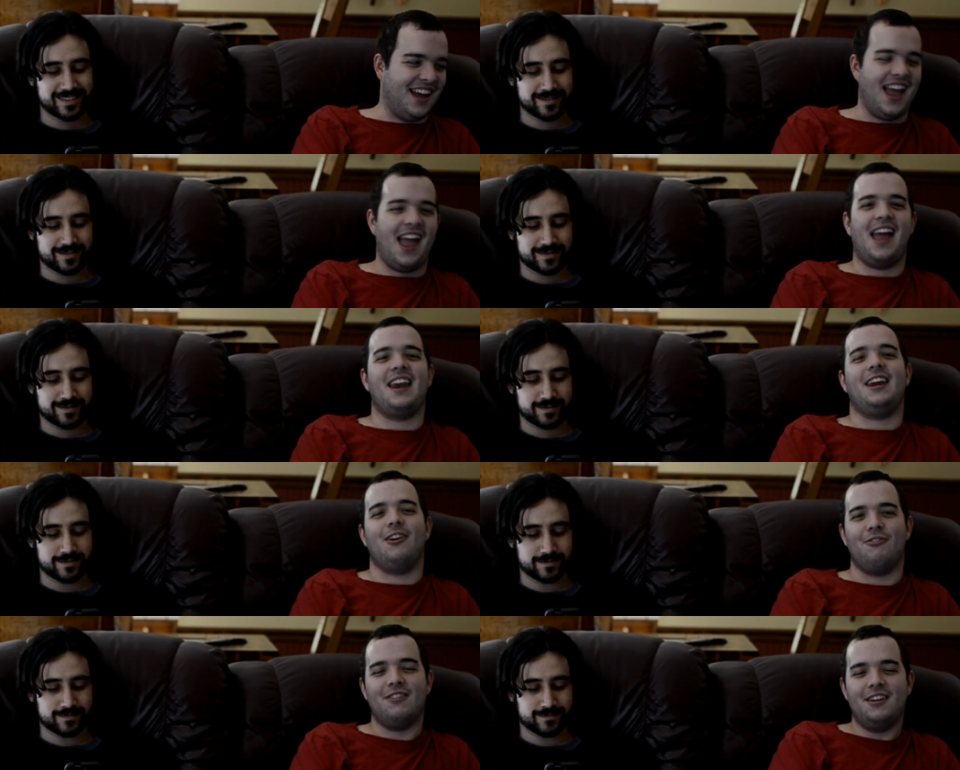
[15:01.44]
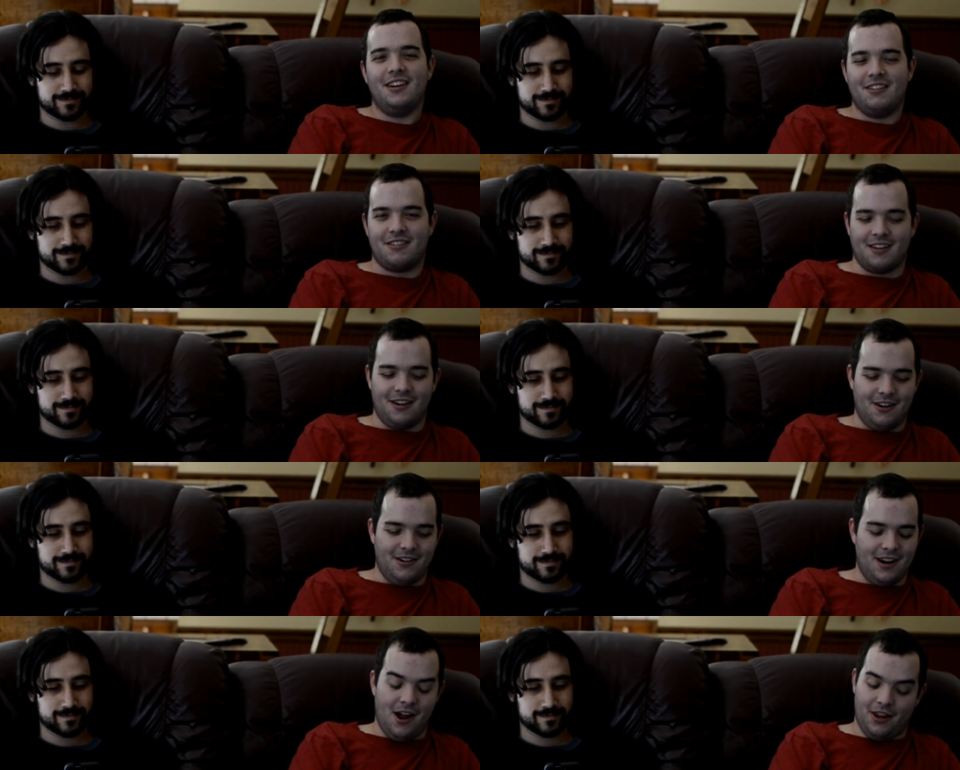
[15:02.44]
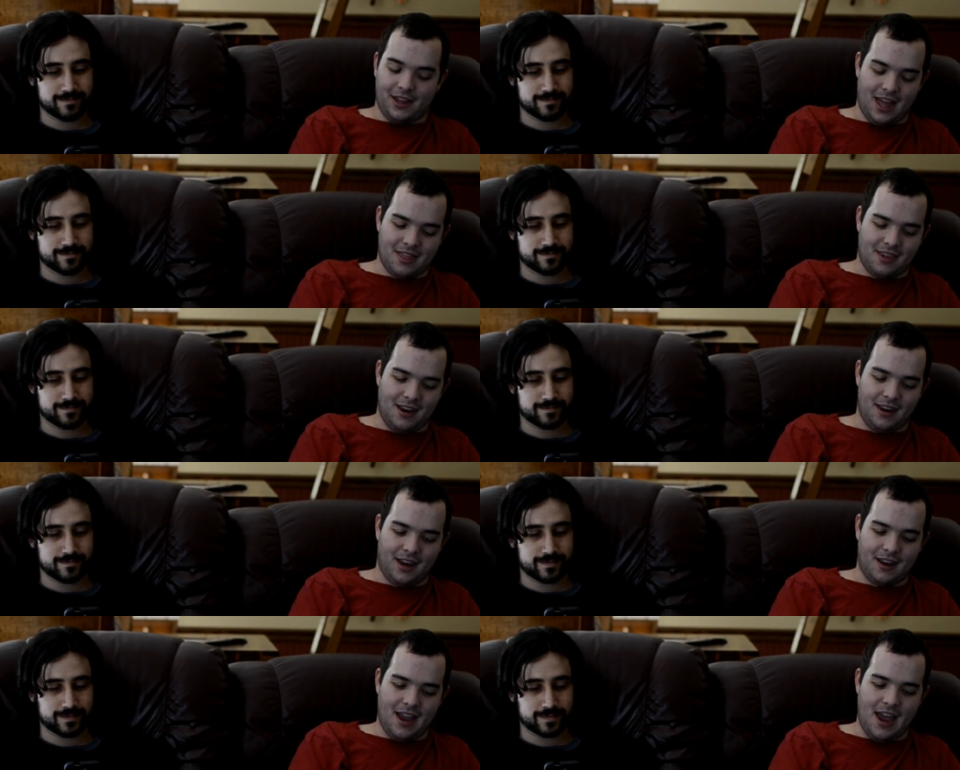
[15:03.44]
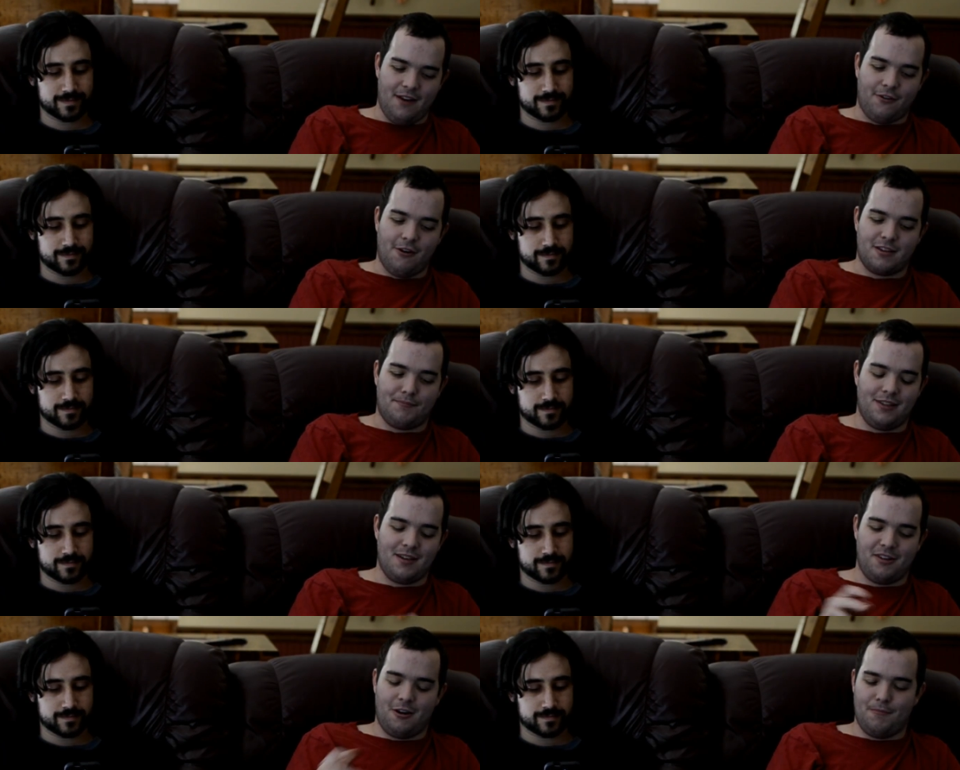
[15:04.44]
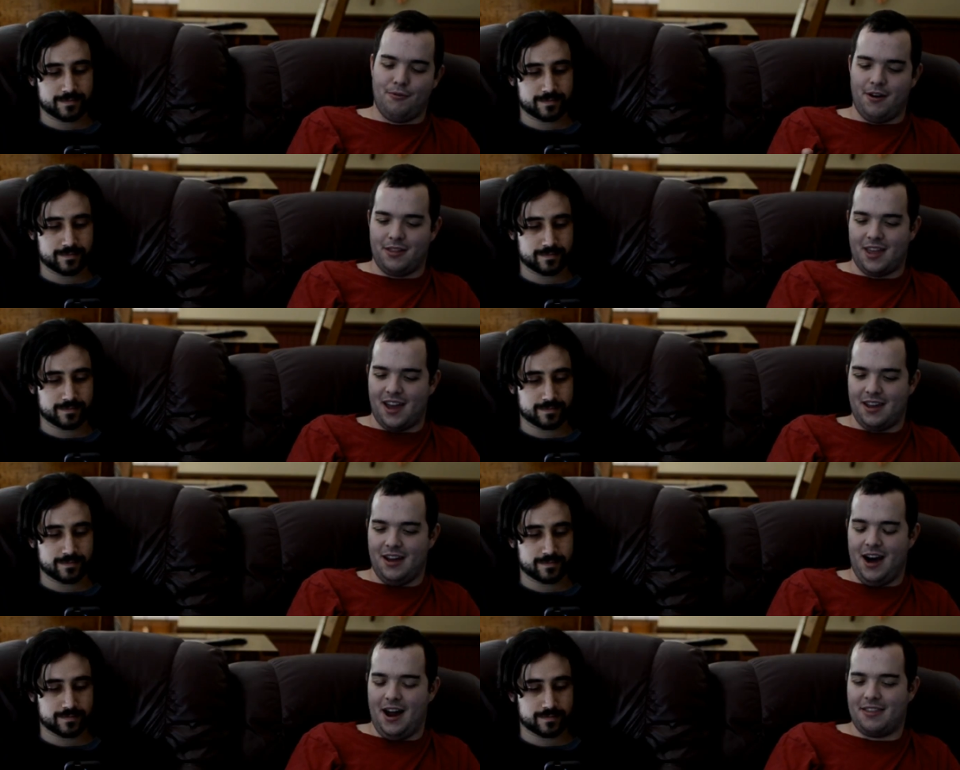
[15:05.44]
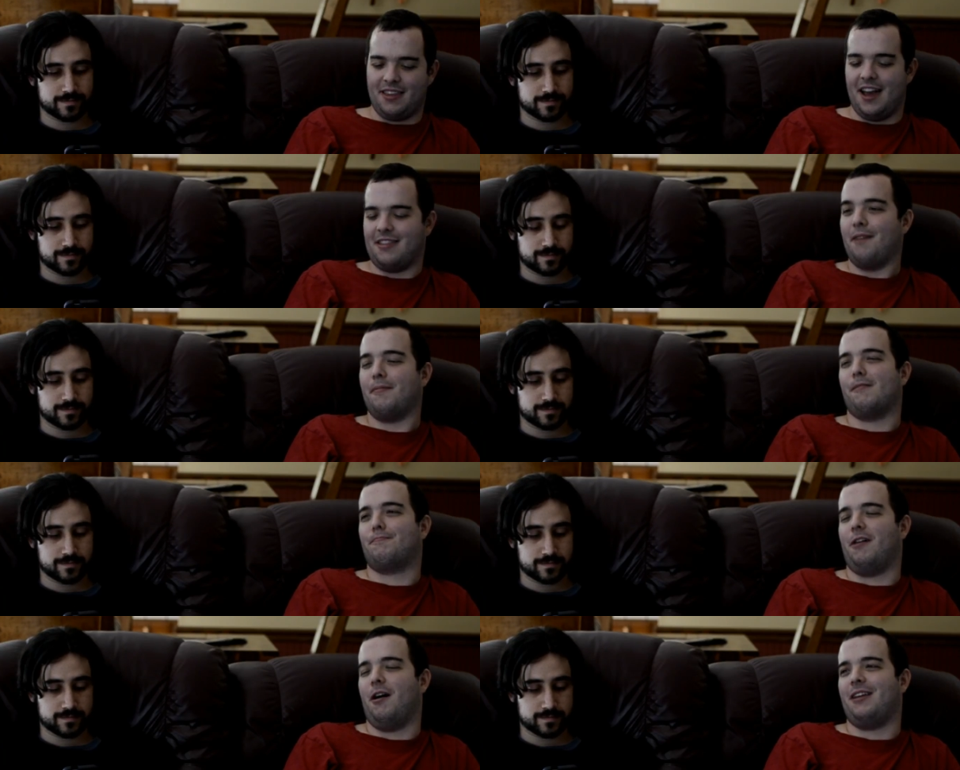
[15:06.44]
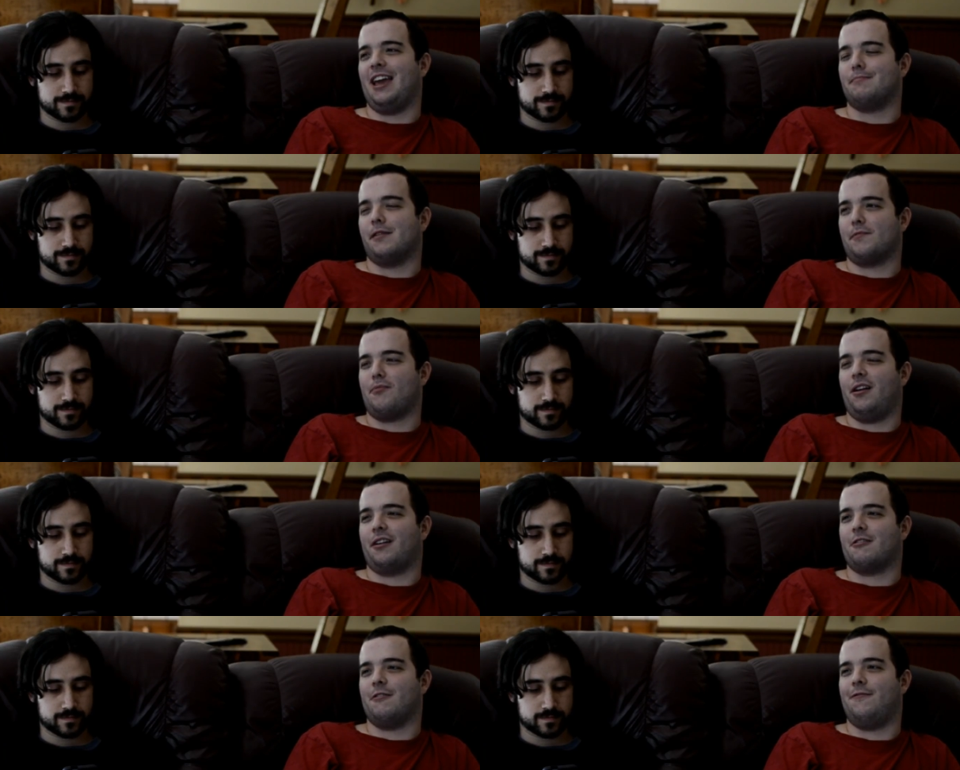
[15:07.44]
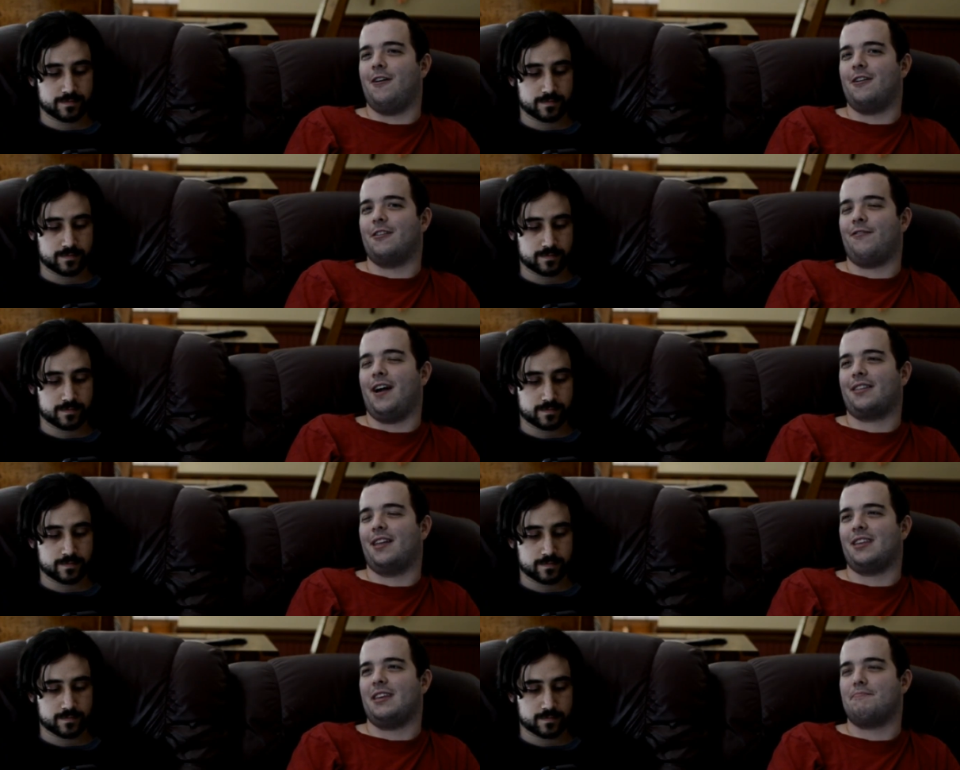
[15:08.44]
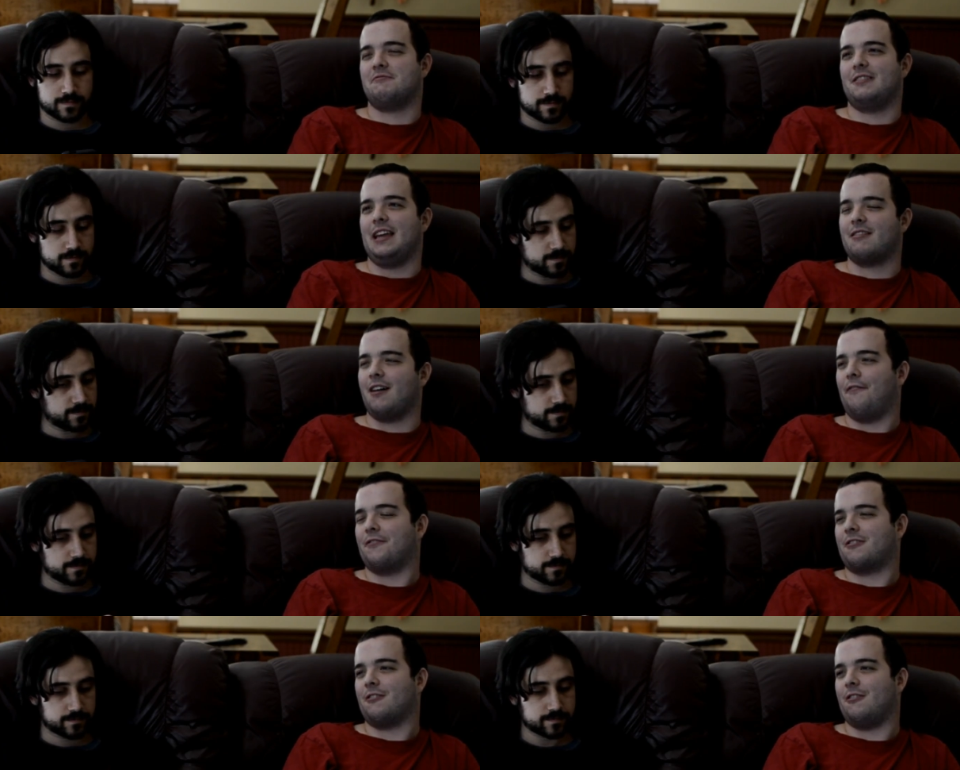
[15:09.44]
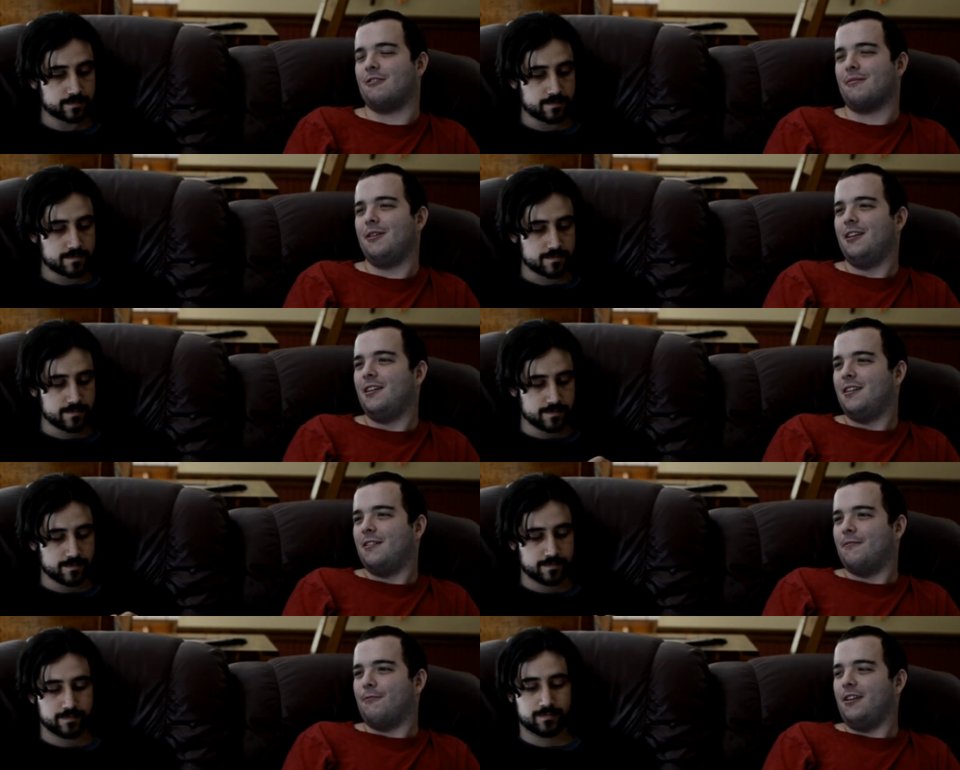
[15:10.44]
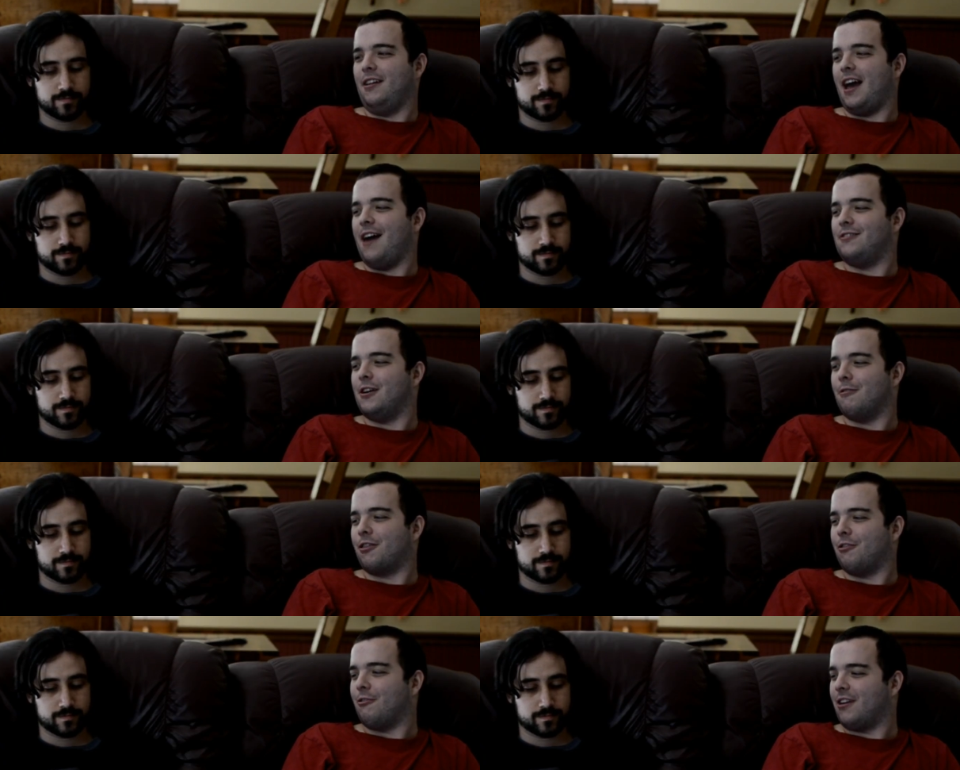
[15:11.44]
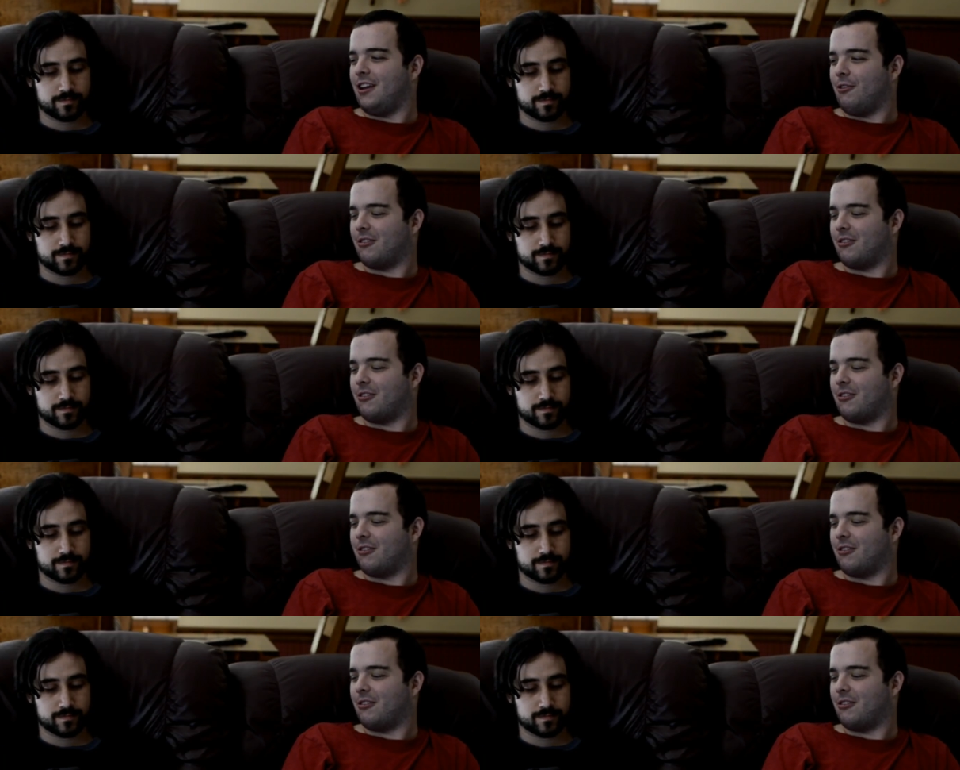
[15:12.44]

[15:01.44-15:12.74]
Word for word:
Speaker 1: anywho, so no, like that scene, like, and of course it brings up another point that uh, honestly has not been brought up any Marvel product so far, in the fact that the police officers really have no authority or